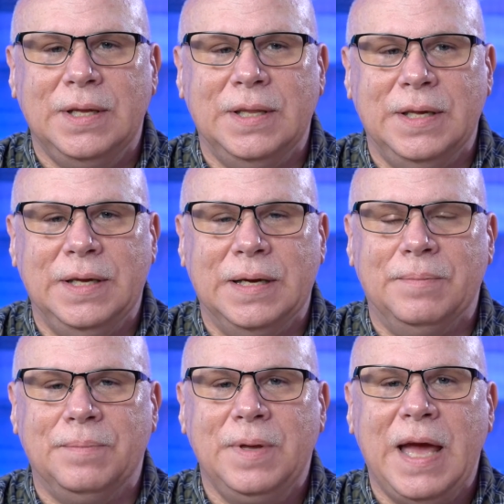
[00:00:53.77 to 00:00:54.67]
the
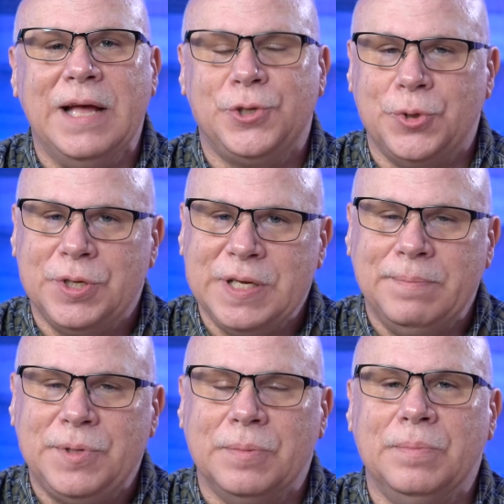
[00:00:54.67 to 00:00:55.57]
cancer
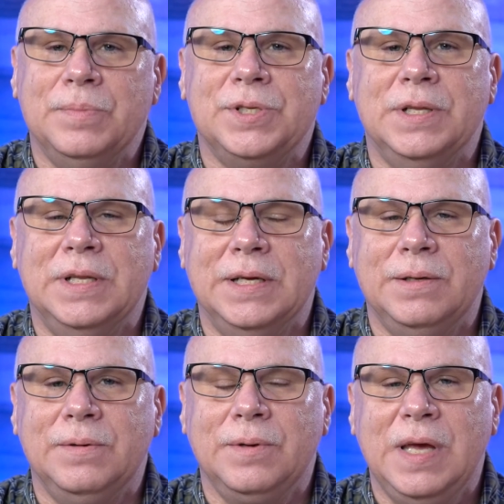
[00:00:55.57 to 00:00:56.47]
symptoms and the